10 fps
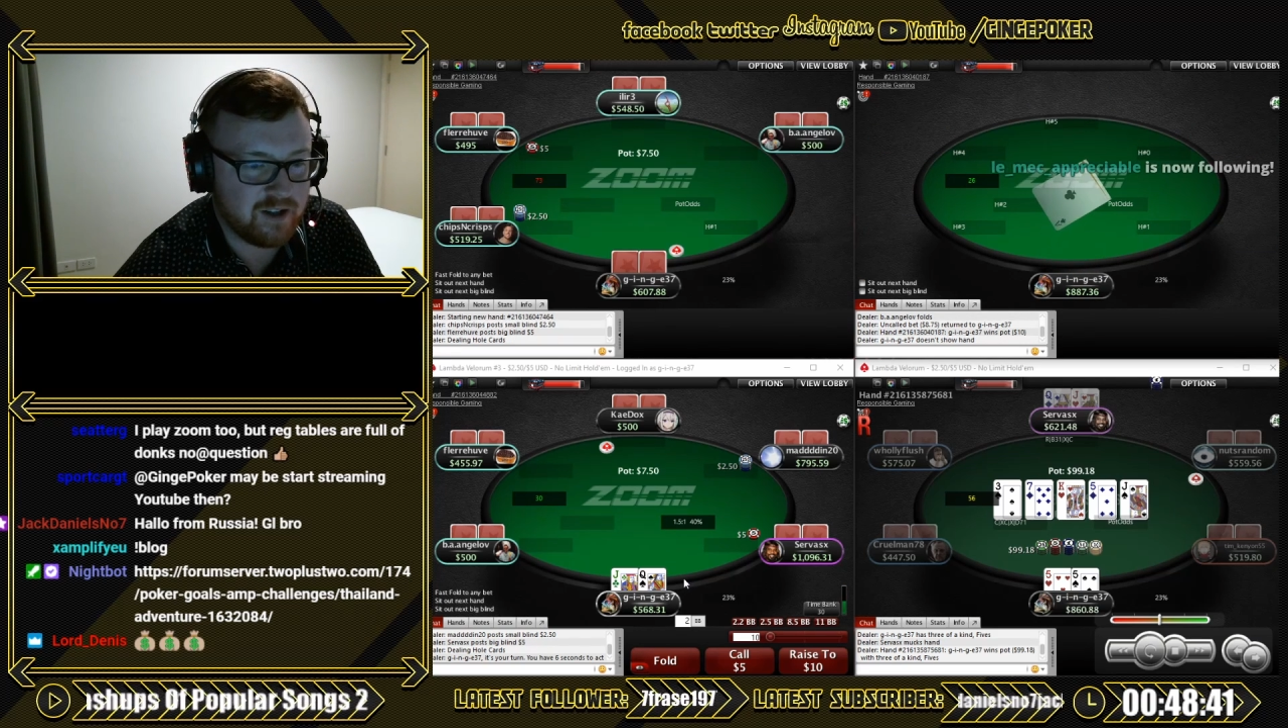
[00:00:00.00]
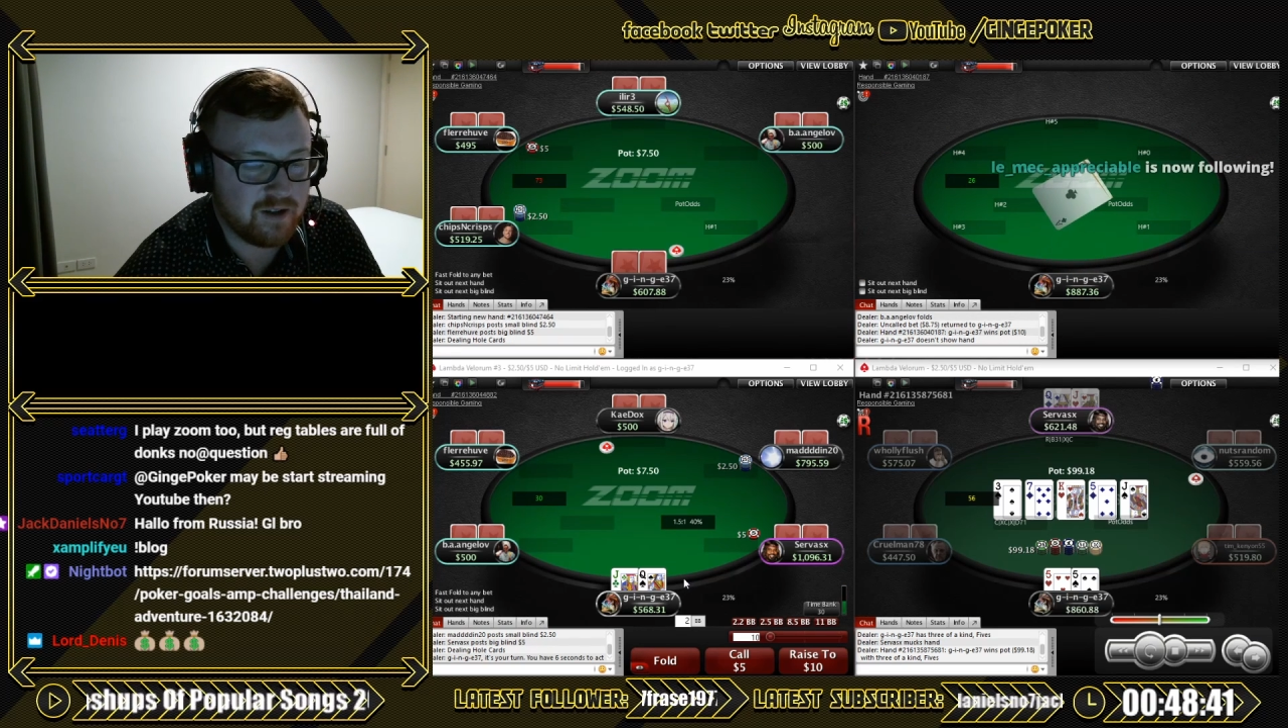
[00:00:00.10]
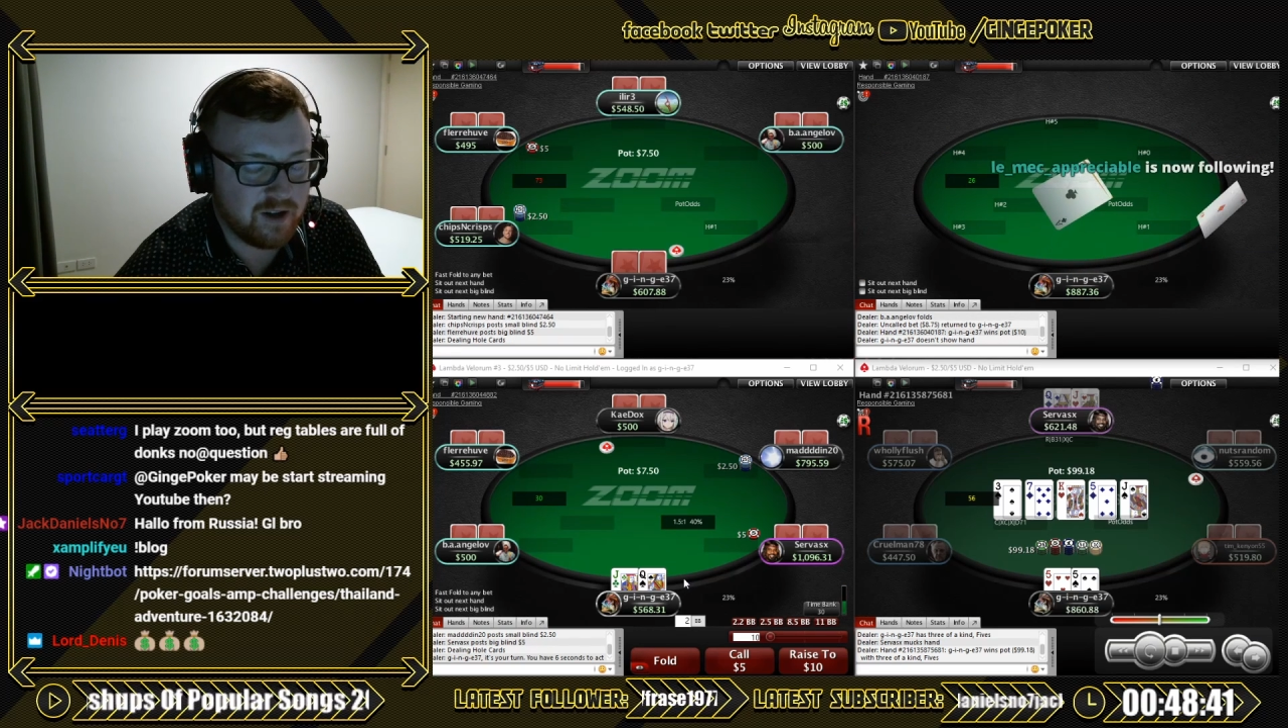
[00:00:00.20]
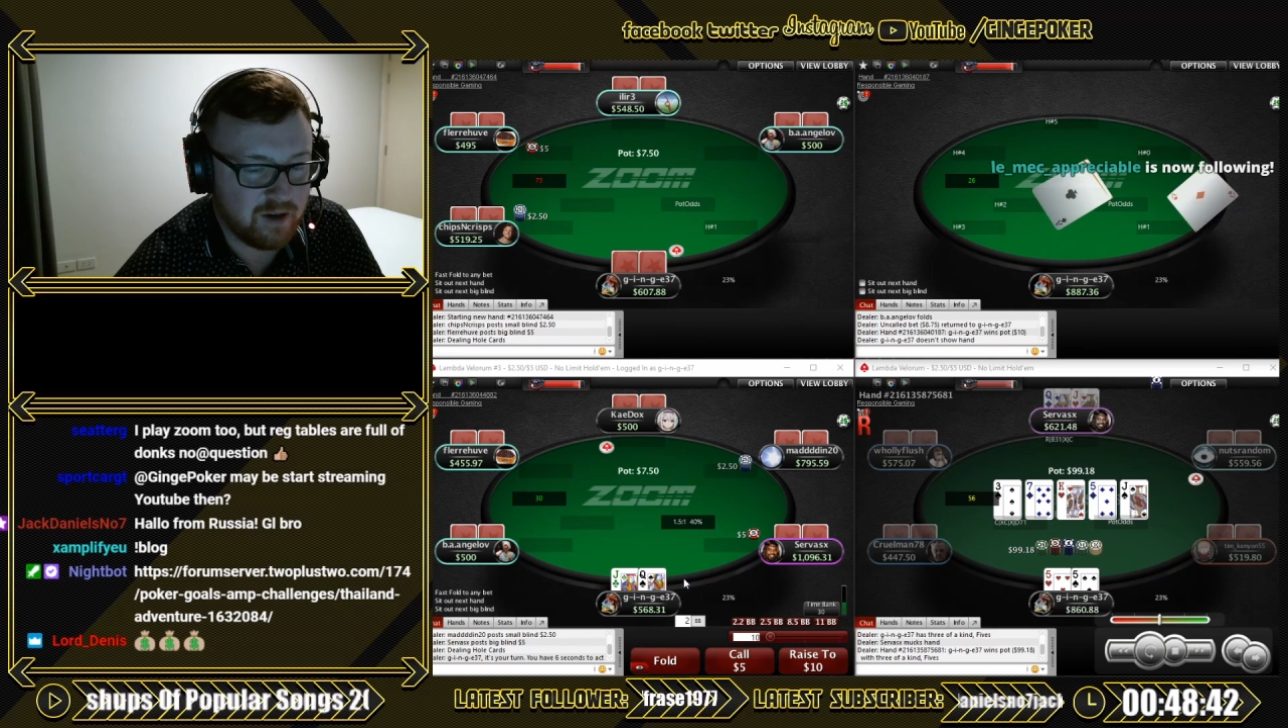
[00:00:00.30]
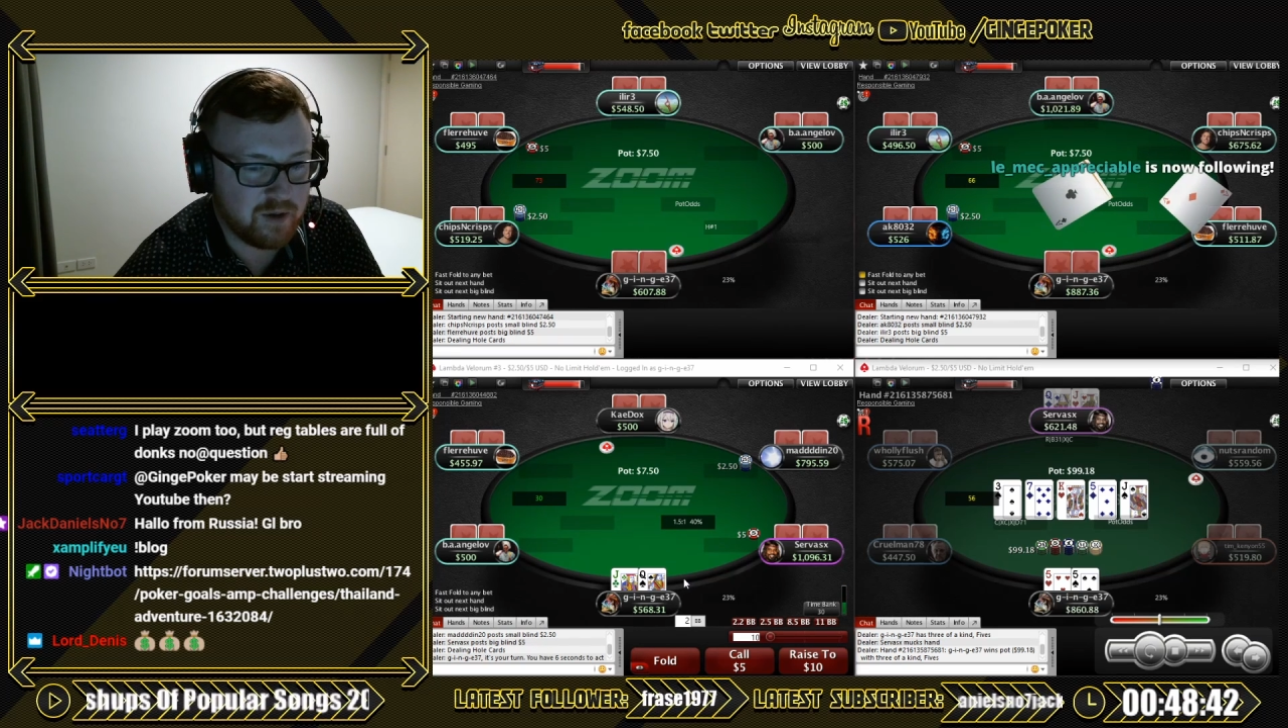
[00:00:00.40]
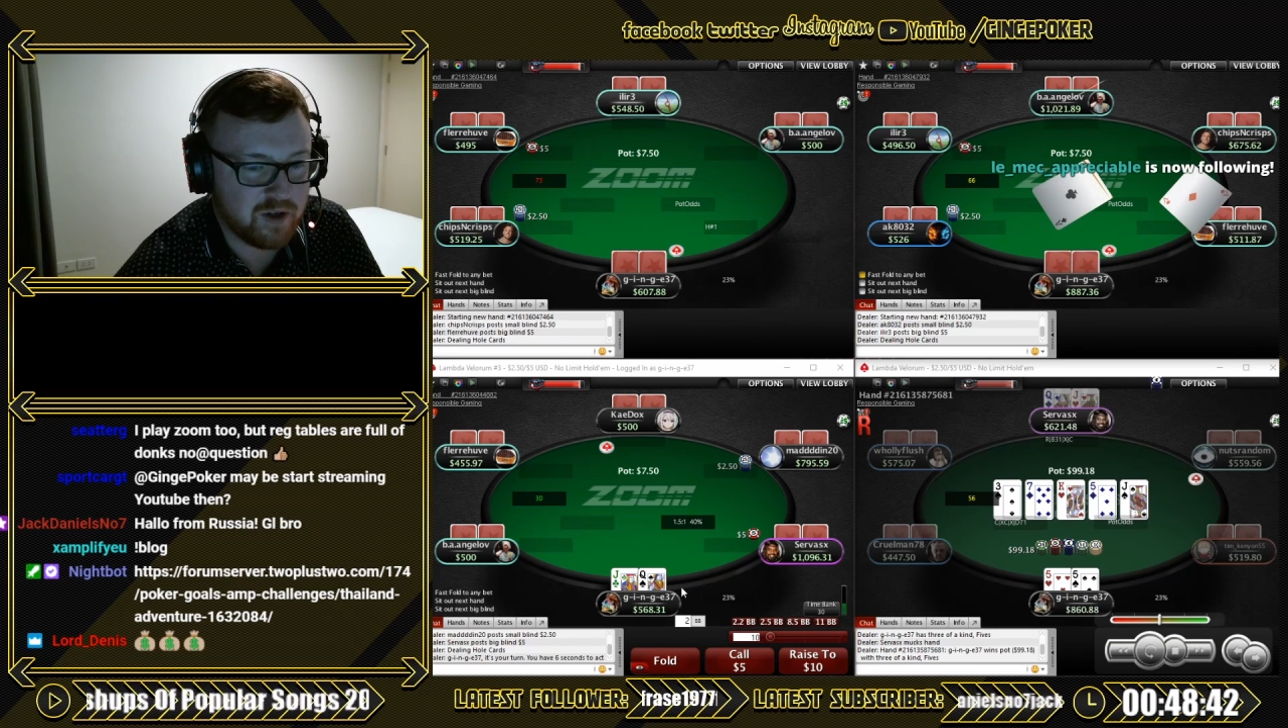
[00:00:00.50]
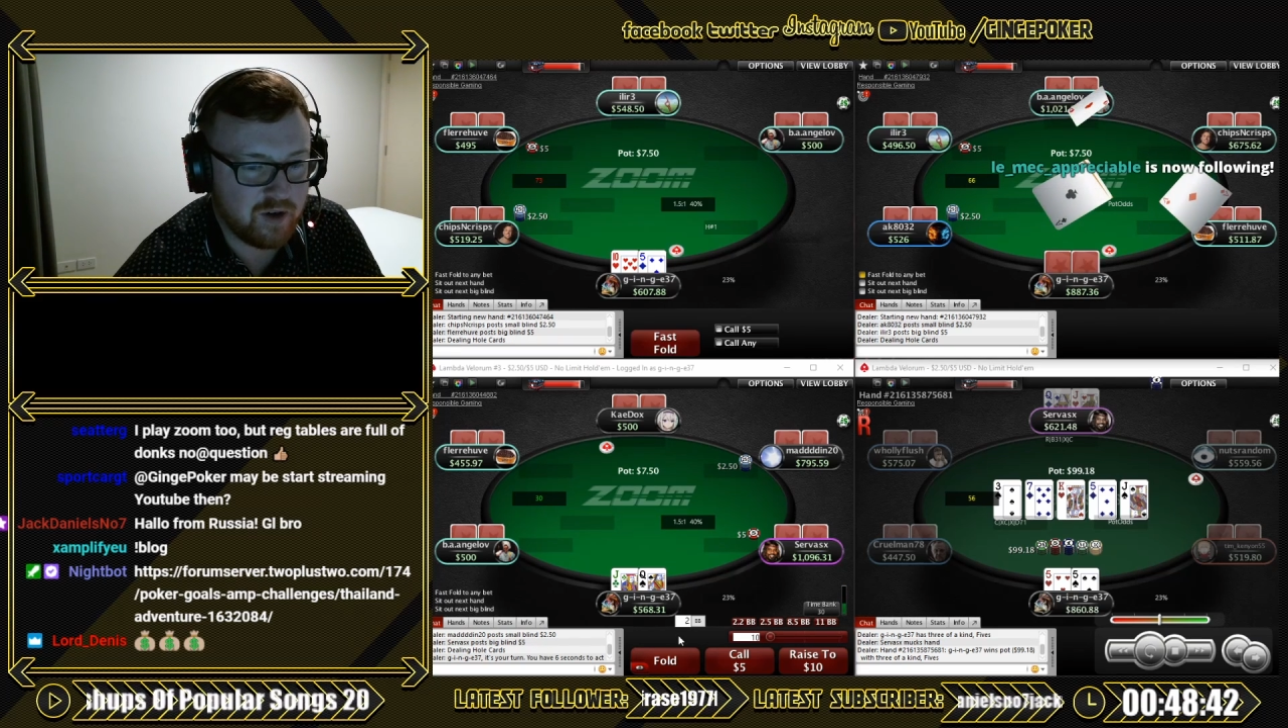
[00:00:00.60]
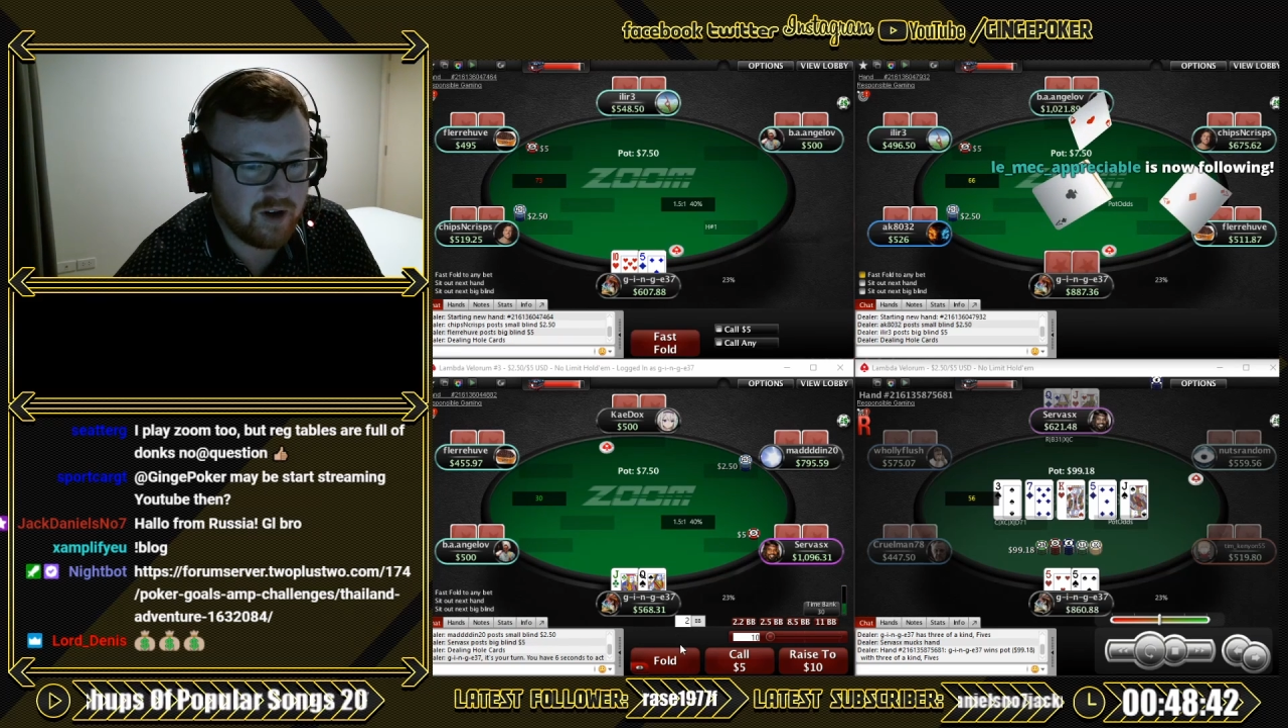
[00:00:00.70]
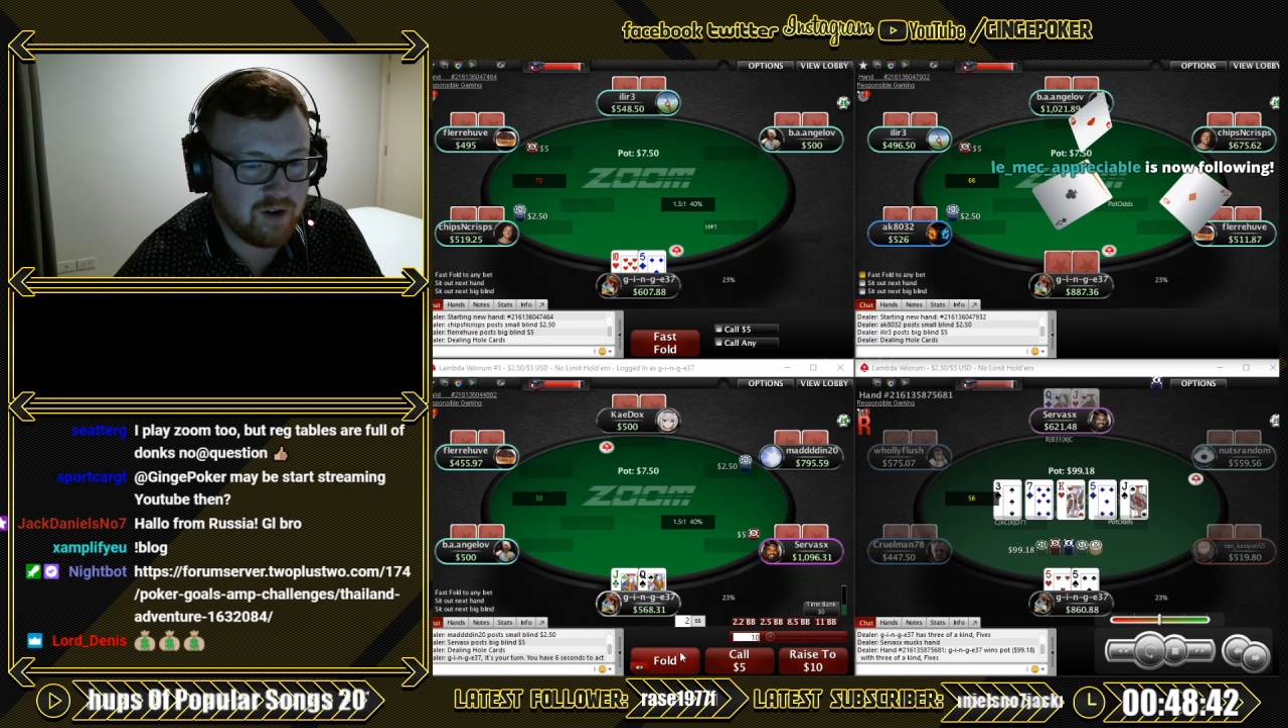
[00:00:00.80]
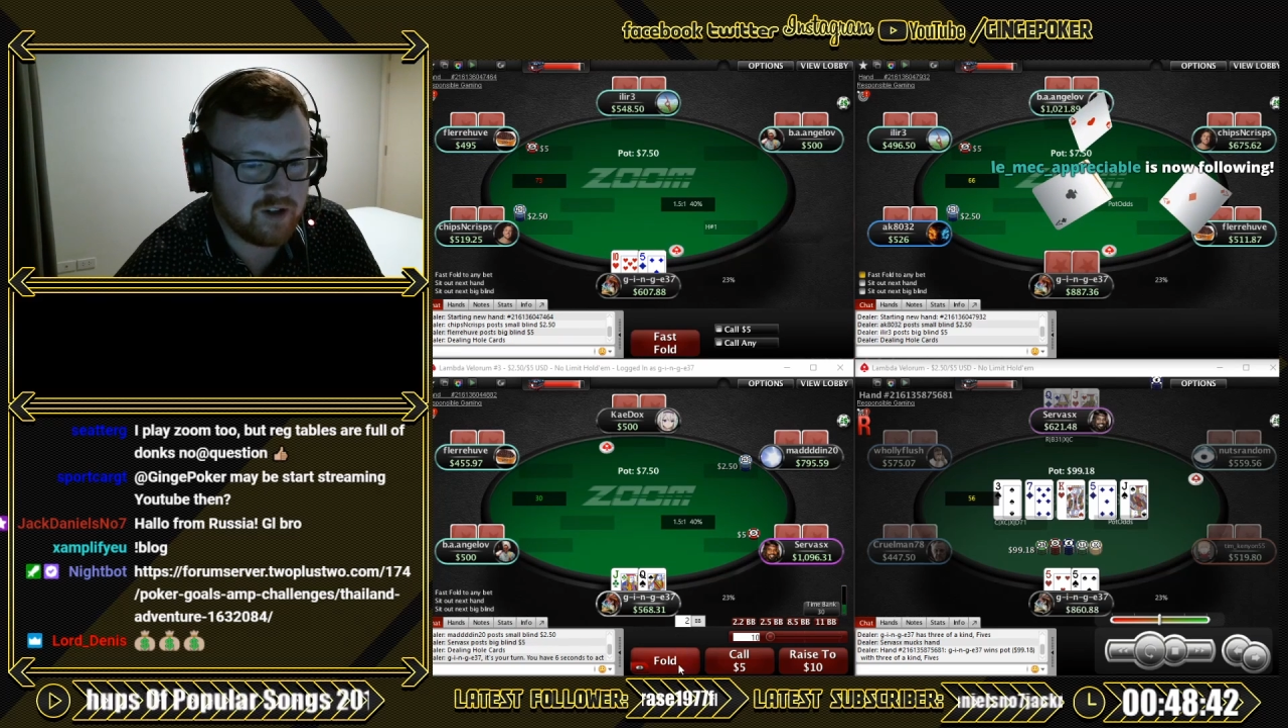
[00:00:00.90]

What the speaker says: a number 2 and I was